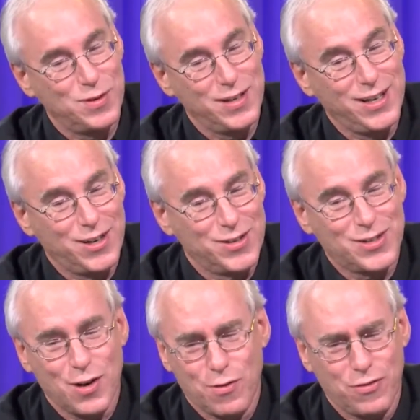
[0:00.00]
20
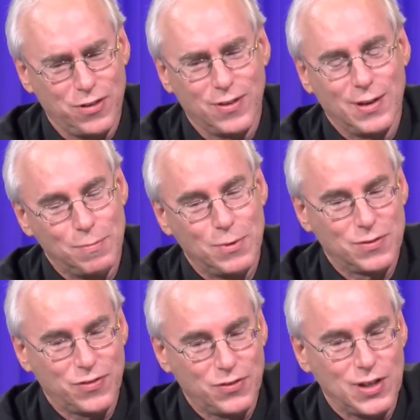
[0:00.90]
years ago, or
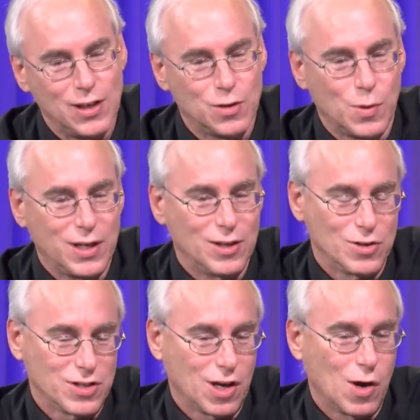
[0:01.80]
uh, 15 to 20
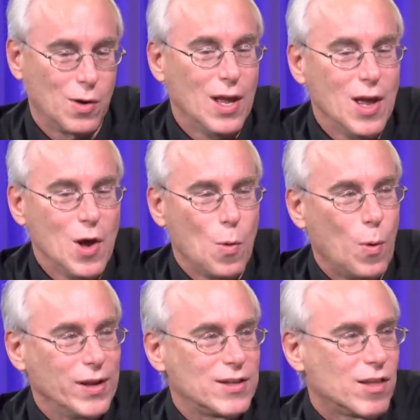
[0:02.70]
years ago,
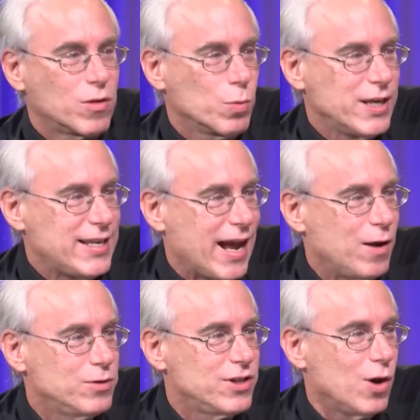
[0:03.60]
went to three
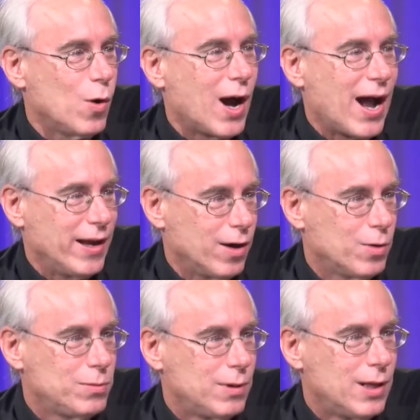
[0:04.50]
towns in
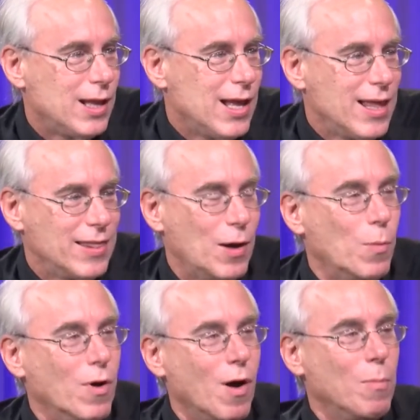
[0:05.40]
Ohio that were